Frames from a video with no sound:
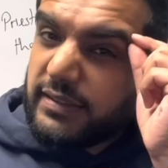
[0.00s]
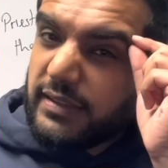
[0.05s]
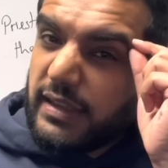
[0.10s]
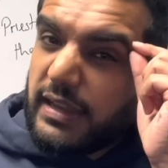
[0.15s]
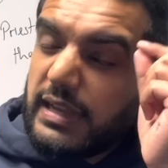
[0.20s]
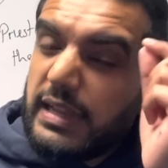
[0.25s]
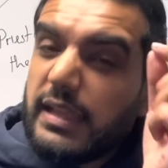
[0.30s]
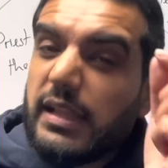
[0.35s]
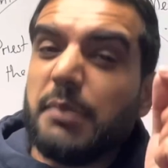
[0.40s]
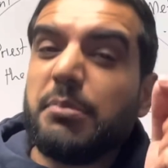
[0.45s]
a
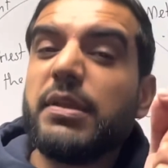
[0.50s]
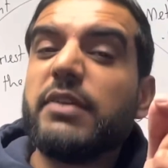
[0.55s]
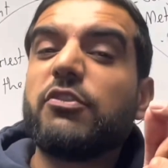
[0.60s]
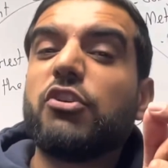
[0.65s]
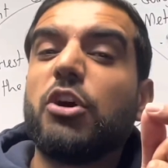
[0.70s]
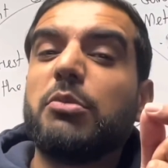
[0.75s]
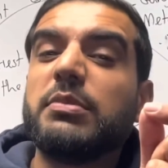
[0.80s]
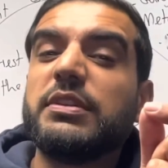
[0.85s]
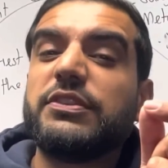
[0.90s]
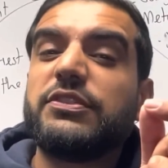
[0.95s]
little bit of
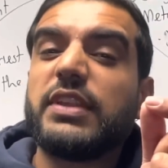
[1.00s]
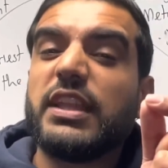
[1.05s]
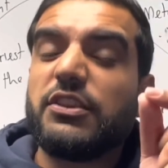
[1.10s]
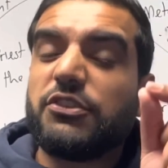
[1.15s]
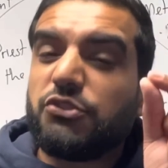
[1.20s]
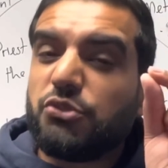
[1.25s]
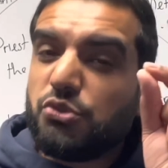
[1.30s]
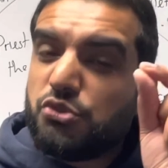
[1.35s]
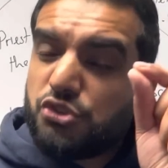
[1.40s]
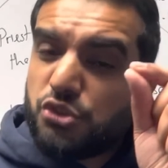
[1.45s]
common sense
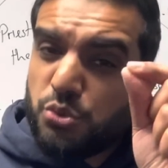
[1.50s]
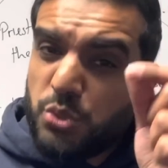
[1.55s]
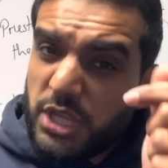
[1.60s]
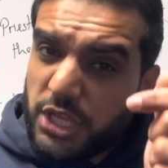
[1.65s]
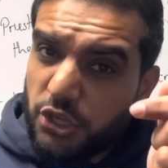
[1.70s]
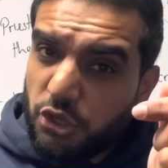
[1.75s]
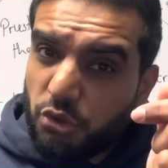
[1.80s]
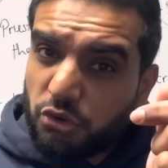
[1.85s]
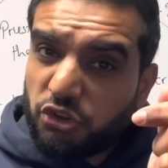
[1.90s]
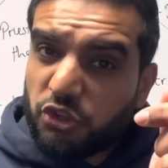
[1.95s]
to tweak
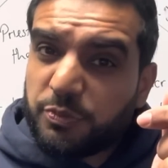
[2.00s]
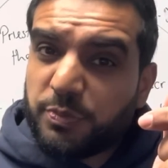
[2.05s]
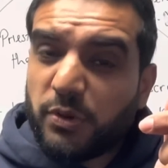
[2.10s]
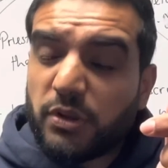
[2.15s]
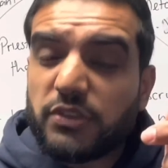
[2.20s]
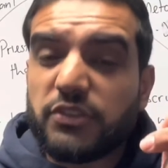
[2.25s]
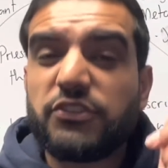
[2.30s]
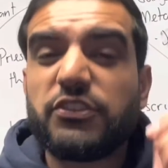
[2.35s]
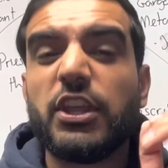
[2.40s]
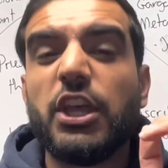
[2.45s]
your
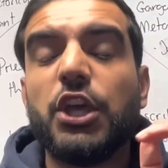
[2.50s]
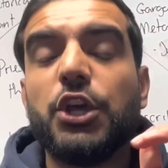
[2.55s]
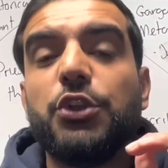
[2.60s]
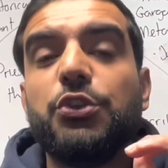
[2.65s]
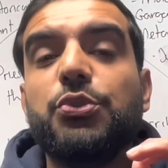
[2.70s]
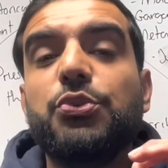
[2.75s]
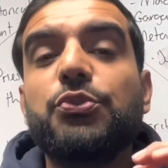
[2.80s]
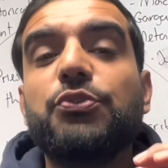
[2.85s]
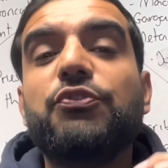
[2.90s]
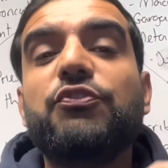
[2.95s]
response
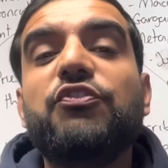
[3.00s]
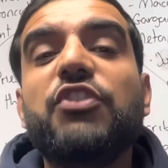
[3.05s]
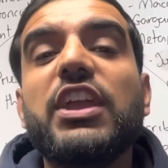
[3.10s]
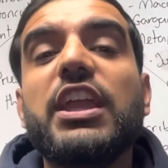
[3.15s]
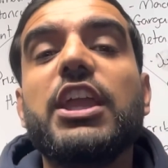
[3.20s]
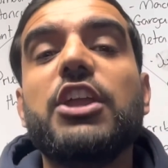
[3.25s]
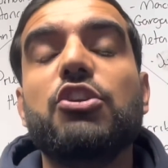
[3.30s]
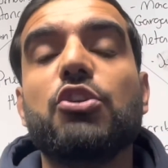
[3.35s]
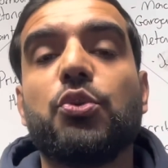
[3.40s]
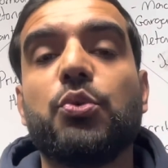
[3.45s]
to
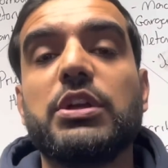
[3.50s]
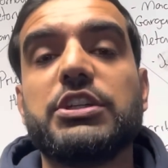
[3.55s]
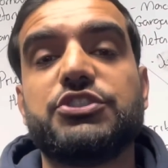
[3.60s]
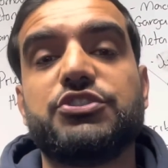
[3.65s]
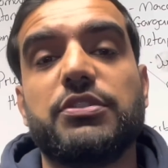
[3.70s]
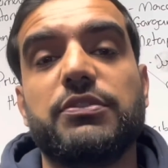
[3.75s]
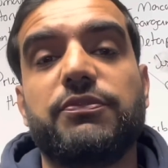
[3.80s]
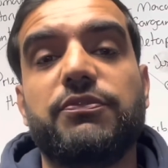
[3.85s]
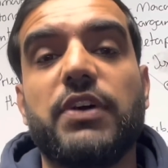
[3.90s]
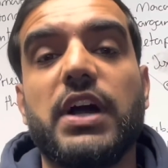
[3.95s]
fit your
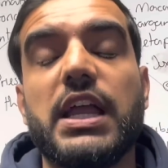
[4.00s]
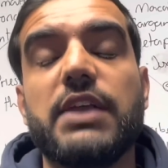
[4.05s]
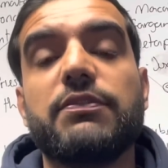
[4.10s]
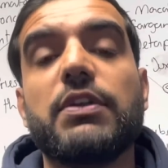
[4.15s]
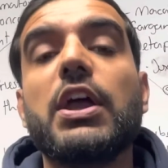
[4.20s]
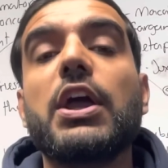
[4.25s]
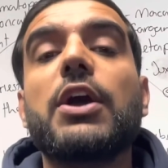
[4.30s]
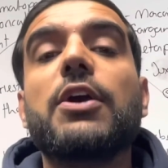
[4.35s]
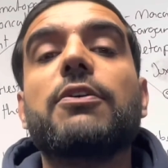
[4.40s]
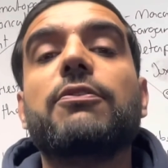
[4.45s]
question five.
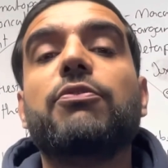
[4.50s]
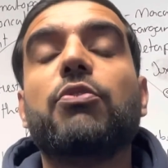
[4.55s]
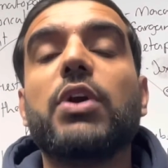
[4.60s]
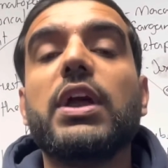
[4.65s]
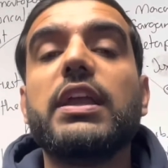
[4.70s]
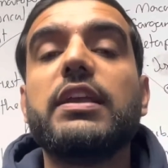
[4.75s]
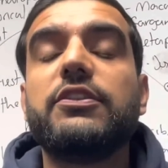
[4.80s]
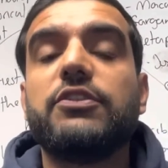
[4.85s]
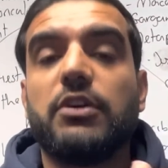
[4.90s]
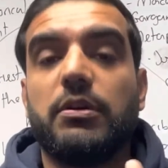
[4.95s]
For
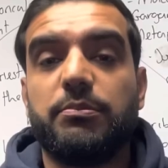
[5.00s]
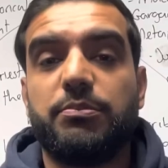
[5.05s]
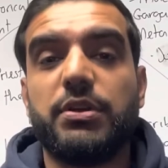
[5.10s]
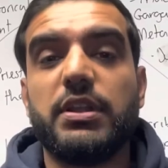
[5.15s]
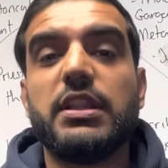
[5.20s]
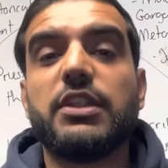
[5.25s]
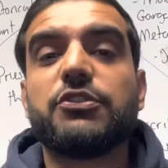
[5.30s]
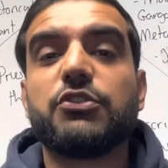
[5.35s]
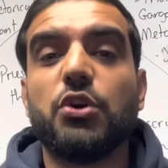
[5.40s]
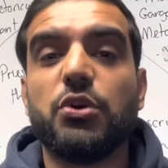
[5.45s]
example,
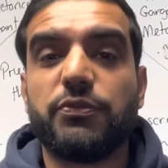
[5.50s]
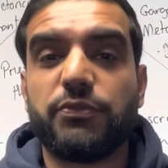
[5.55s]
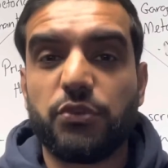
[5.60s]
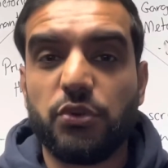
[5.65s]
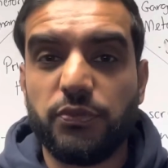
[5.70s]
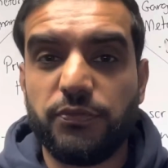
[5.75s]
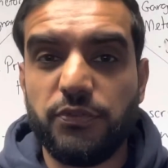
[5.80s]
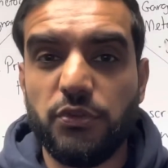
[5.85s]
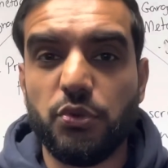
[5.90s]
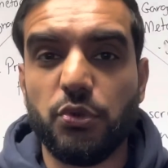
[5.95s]
let's go for a
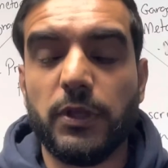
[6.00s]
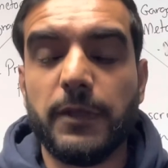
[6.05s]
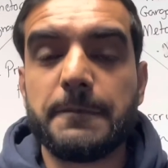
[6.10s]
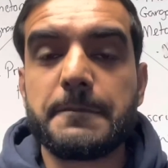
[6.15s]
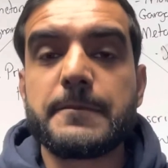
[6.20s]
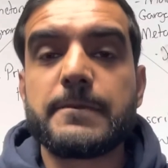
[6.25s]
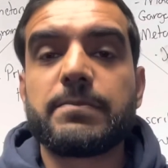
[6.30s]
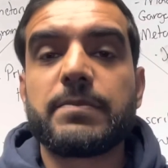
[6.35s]
few.